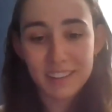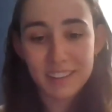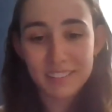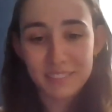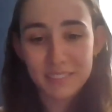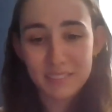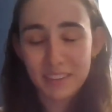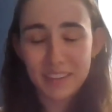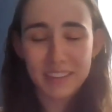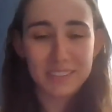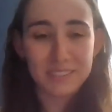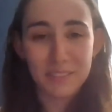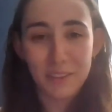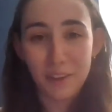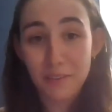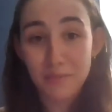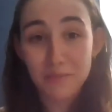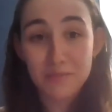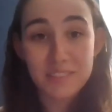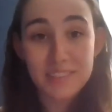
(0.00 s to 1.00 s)
like
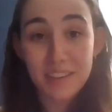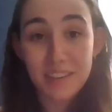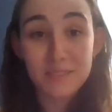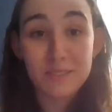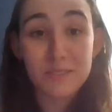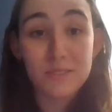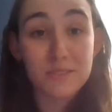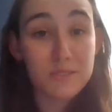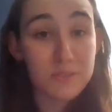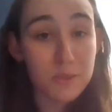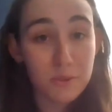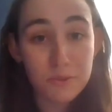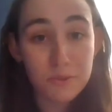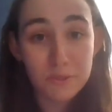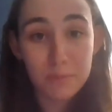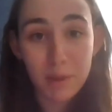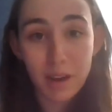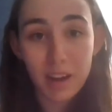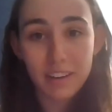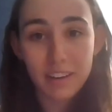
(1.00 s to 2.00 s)
love sounds so
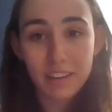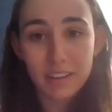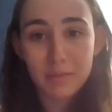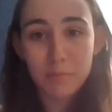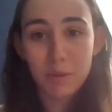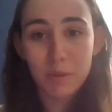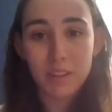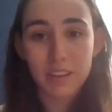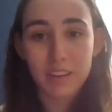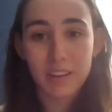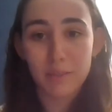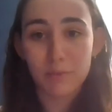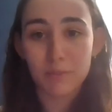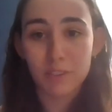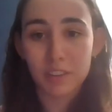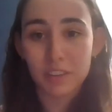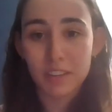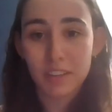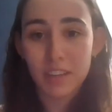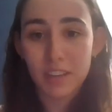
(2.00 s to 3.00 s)
dramatic, but it
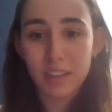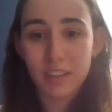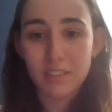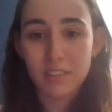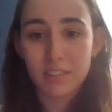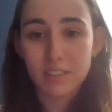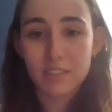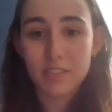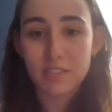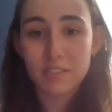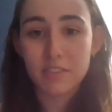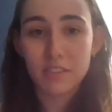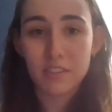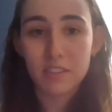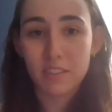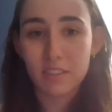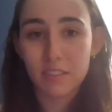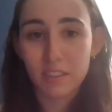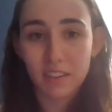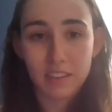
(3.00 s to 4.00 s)
really is.
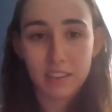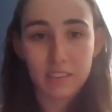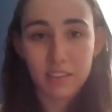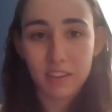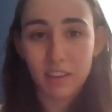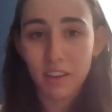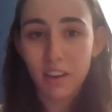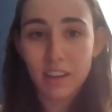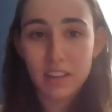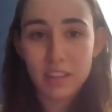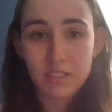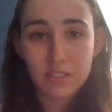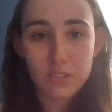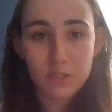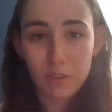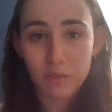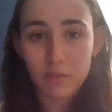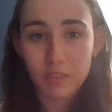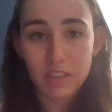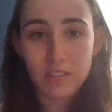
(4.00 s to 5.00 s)
Like the client
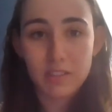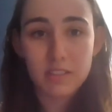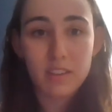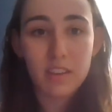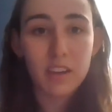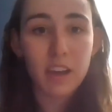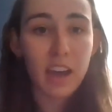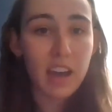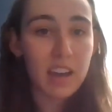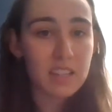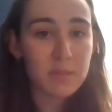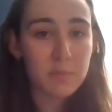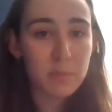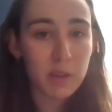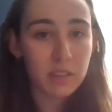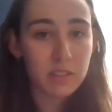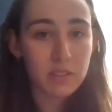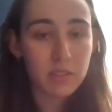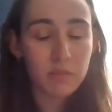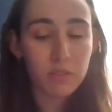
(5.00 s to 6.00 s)
service
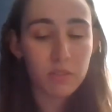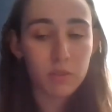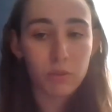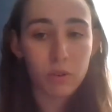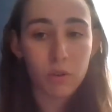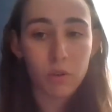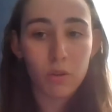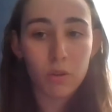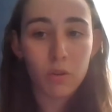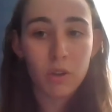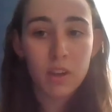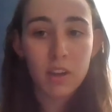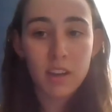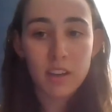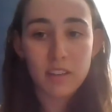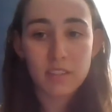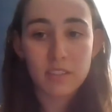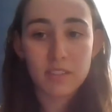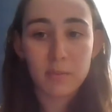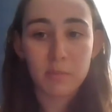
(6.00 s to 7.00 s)
aspect of the role
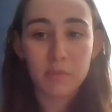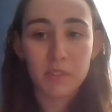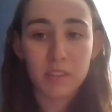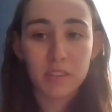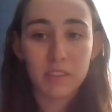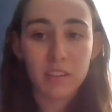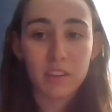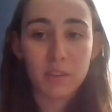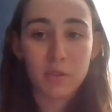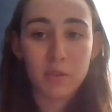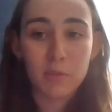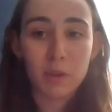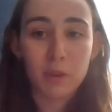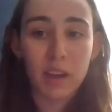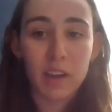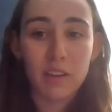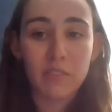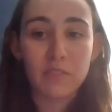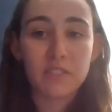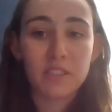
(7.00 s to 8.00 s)
is something that you
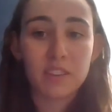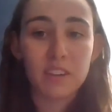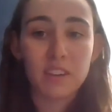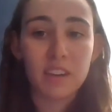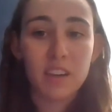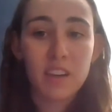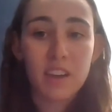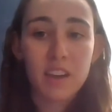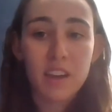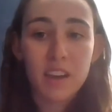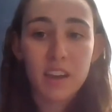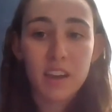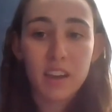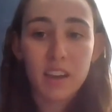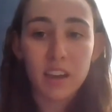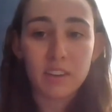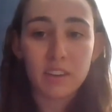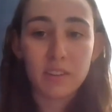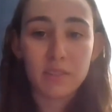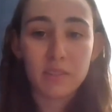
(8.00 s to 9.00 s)
have to
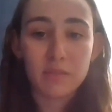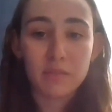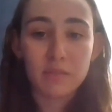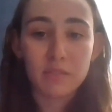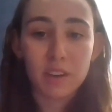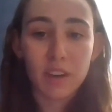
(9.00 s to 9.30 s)
kind of